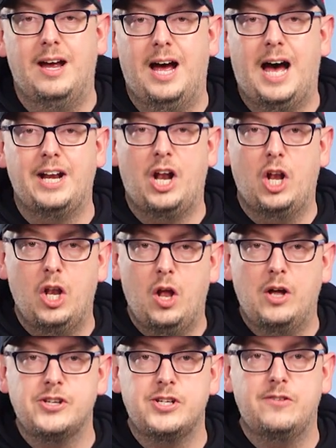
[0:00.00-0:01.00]
and a
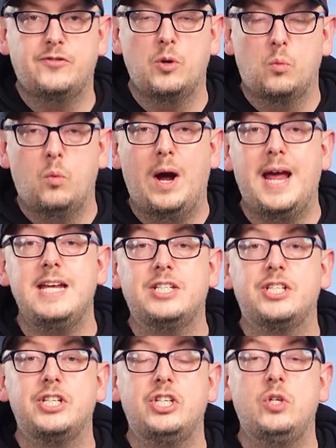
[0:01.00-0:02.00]
lot of the
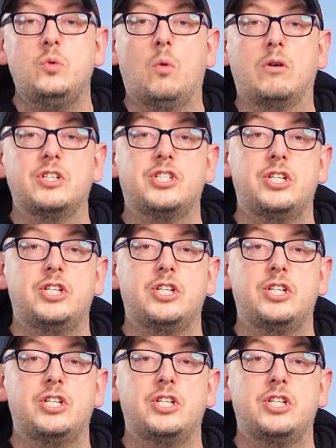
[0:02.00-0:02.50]
ways that you want